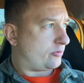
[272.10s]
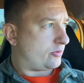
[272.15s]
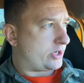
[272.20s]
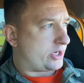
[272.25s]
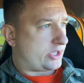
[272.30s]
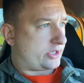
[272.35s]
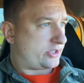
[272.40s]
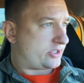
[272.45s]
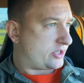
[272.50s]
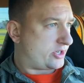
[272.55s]

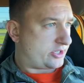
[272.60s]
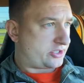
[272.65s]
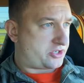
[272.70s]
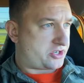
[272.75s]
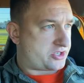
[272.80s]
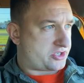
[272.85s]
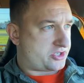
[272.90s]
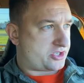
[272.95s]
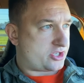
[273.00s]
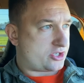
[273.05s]
it
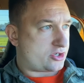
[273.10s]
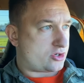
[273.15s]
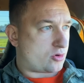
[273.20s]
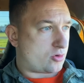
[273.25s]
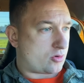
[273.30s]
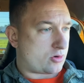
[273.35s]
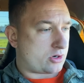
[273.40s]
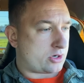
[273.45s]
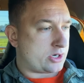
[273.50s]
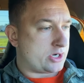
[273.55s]
touches the
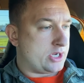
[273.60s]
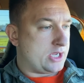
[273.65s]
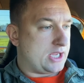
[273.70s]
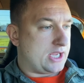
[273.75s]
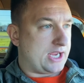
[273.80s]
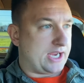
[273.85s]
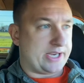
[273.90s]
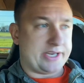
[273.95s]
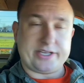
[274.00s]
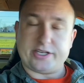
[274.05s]
door.
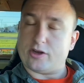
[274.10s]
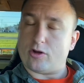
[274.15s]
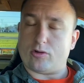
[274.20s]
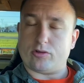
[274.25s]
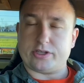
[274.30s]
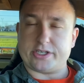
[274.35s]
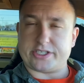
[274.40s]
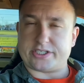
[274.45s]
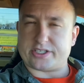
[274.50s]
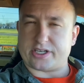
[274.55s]
And it
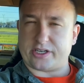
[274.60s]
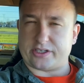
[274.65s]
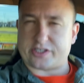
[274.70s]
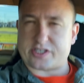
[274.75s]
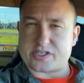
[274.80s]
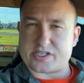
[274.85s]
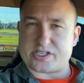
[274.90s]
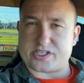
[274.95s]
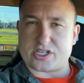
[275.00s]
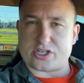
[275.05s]
only
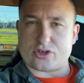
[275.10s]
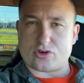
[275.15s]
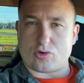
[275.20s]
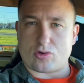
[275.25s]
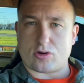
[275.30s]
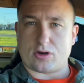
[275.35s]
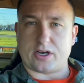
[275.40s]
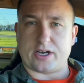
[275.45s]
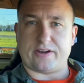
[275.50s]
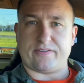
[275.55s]
touches the
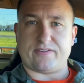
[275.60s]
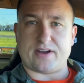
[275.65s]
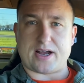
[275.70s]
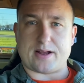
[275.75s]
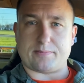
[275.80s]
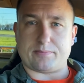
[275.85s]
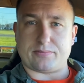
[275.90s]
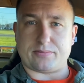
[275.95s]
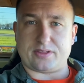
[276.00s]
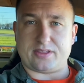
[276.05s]
door if
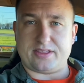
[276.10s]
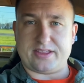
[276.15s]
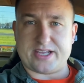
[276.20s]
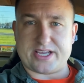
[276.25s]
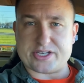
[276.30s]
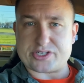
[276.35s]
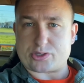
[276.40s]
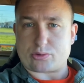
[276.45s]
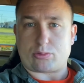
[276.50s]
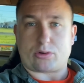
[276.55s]
I'm
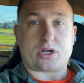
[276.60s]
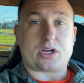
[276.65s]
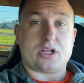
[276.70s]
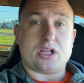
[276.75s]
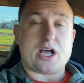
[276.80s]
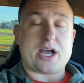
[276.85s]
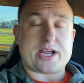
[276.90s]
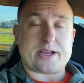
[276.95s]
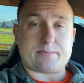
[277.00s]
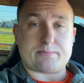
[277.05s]
this
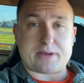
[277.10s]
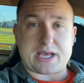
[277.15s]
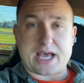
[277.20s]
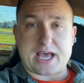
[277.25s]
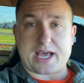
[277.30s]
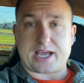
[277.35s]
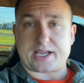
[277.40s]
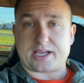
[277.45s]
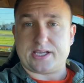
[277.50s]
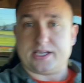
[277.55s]
reclined
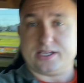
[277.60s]
back.